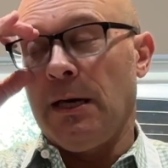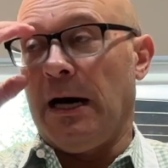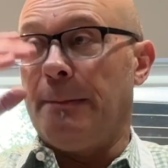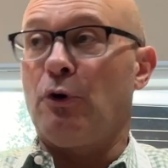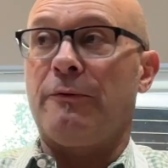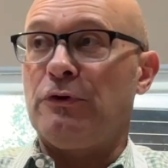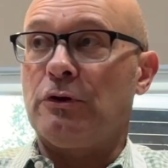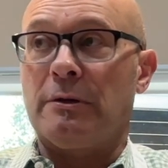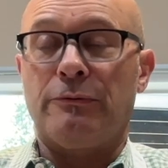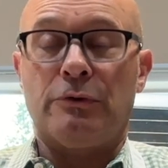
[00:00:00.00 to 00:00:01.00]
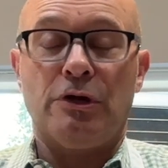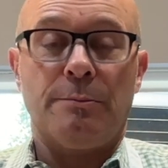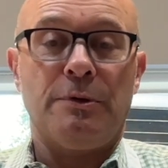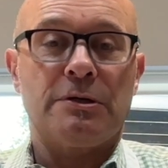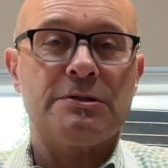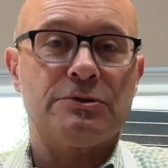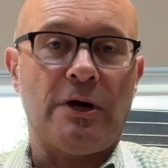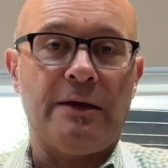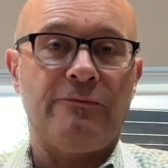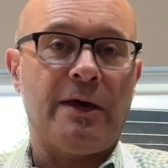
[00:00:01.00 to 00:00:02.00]
or if you're looking through cookbooks,
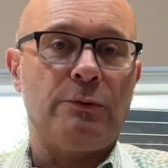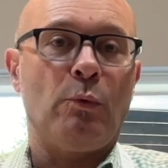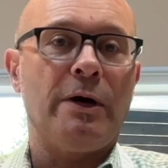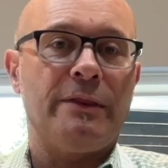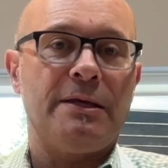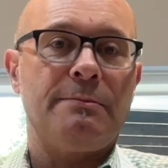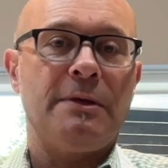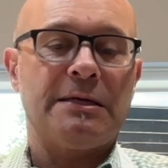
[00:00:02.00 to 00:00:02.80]
try and find one that